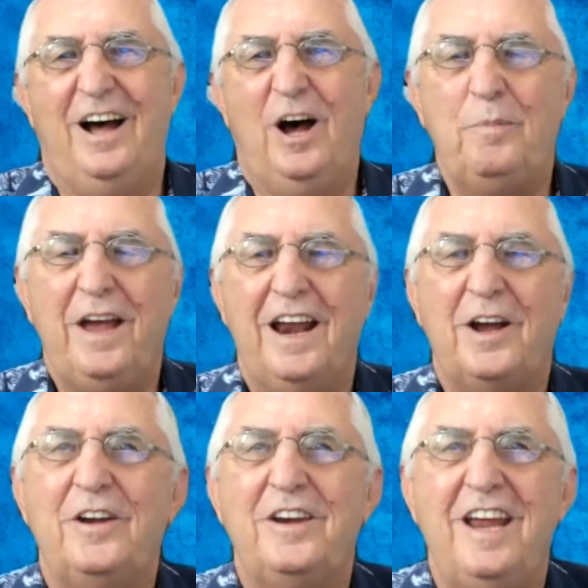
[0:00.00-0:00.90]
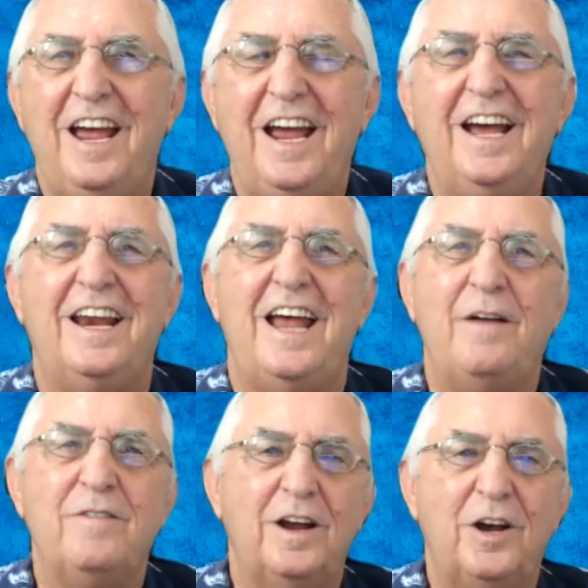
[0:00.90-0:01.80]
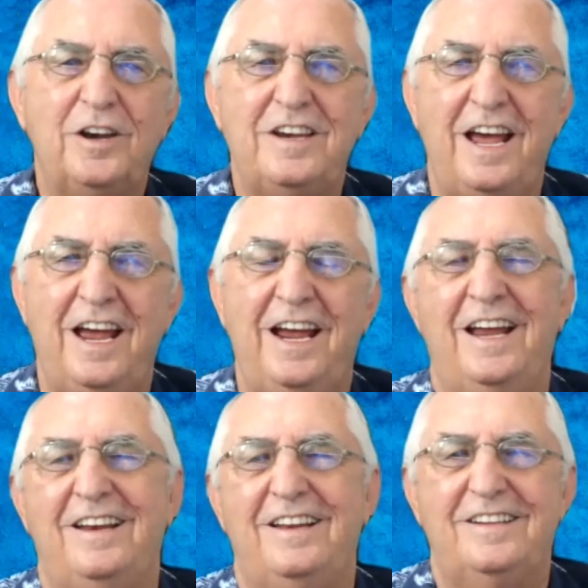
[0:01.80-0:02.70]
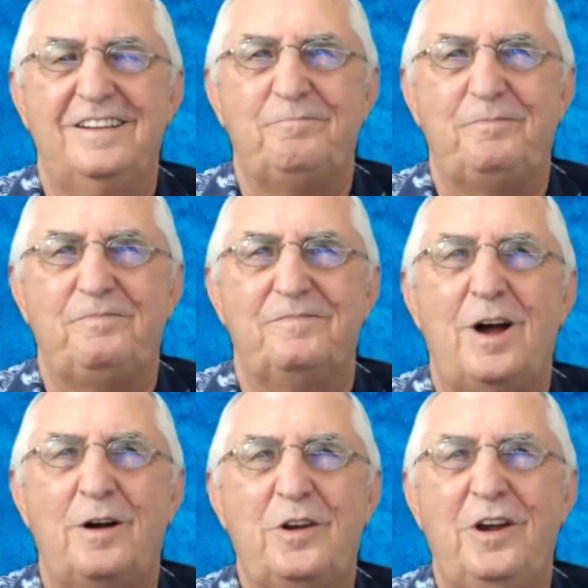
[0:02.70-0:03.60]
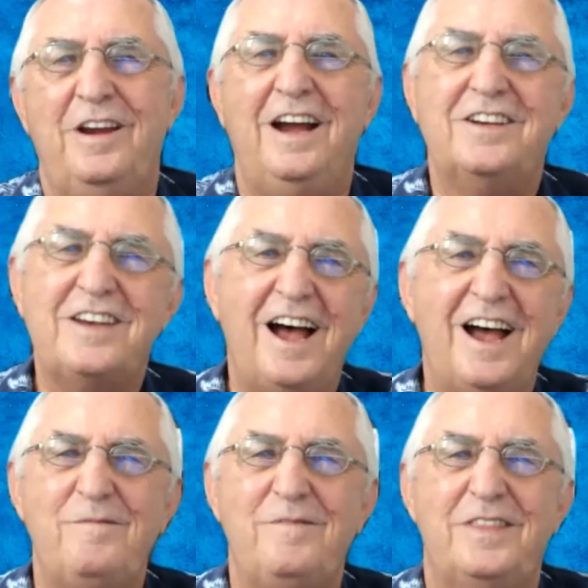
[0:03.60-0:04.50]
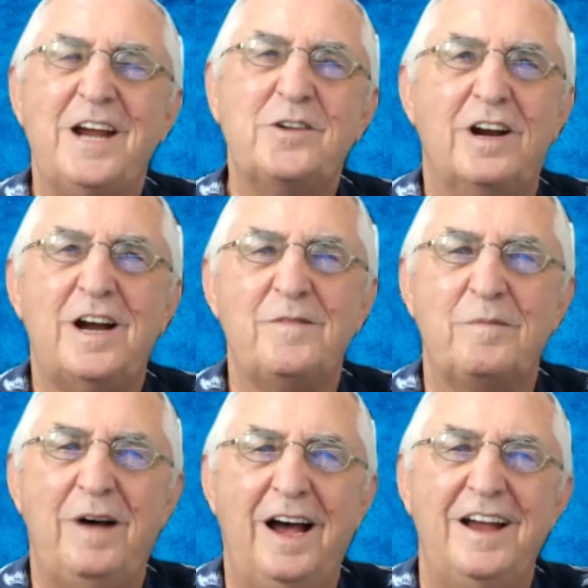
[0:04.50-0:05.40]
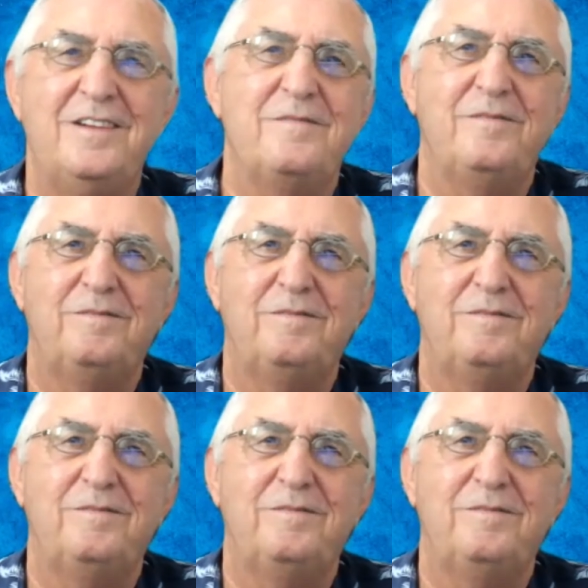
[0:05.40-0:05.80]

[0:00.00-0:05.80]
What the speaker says: hope you had a good day and having a good day, and talk to you next time. Thanks for coming by.